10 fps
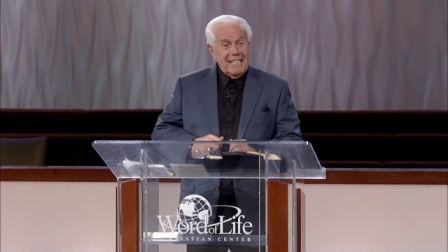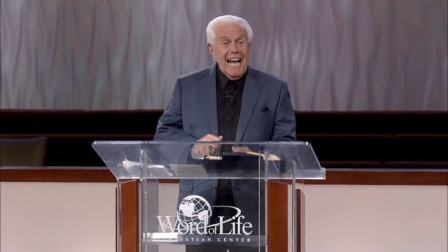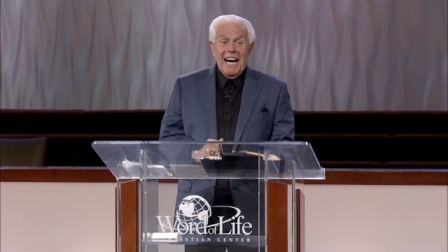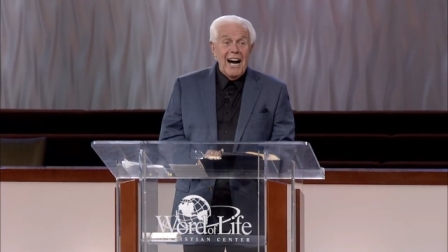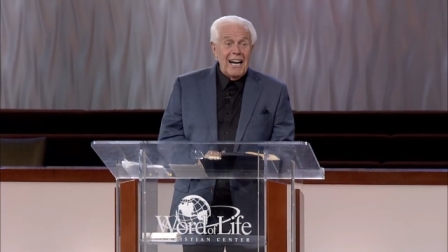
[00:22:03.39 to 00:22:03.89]

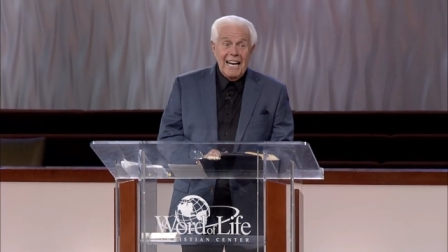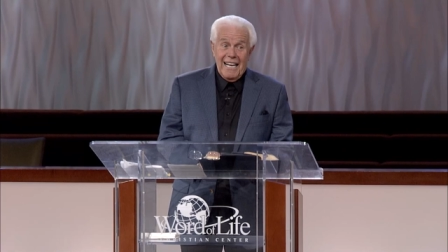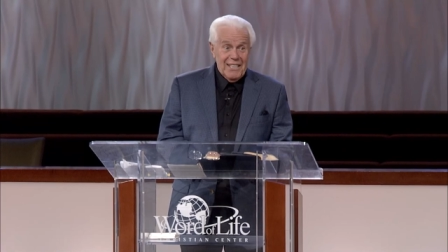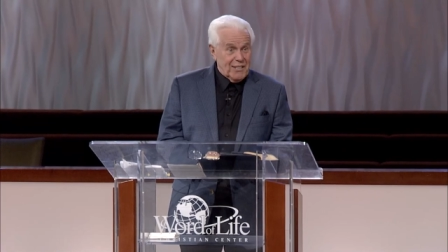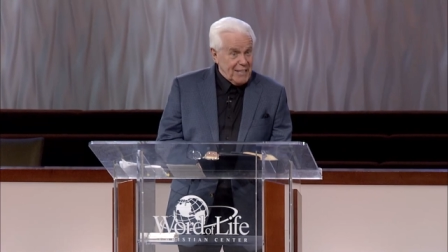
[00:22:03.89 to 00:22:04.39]
they're ugly
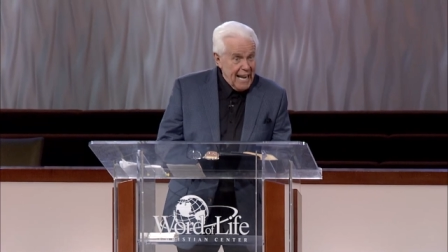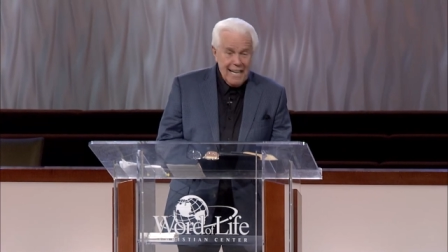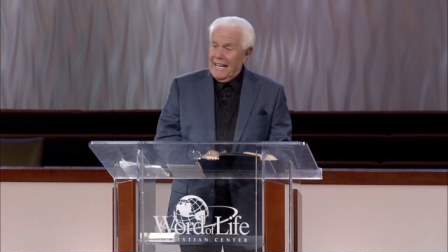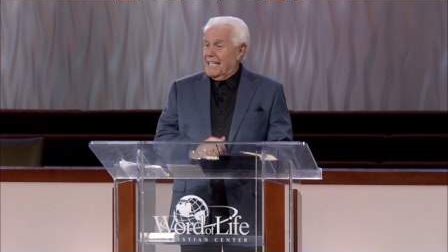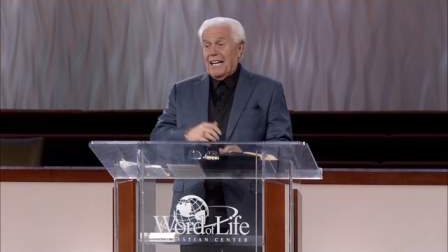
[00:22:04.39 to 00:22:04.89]
as sin.
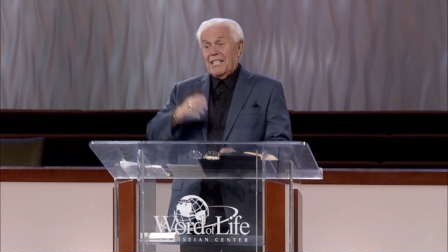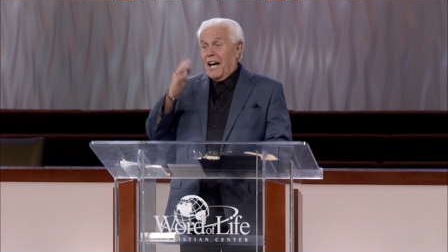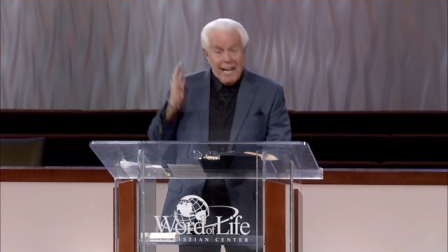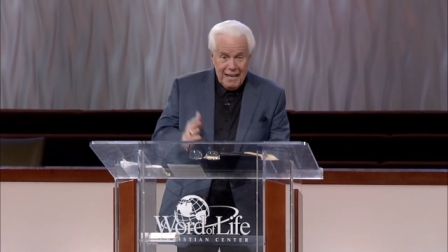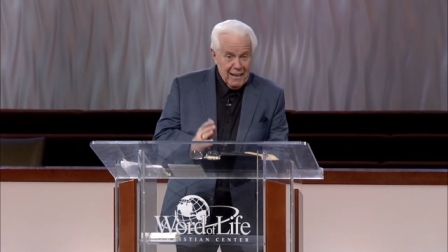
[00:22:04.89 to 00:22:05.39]
They're just
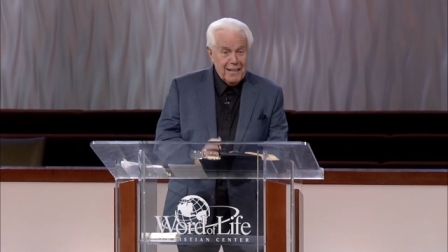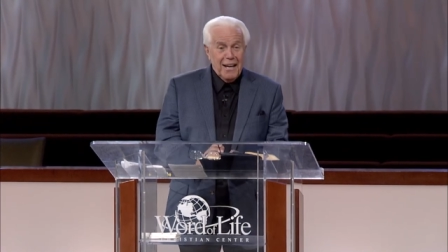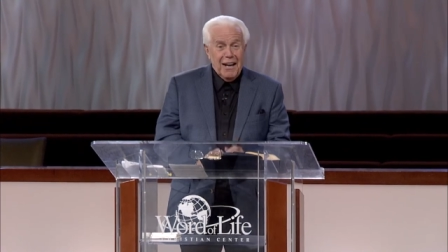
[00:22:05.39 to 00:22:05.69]
ugly.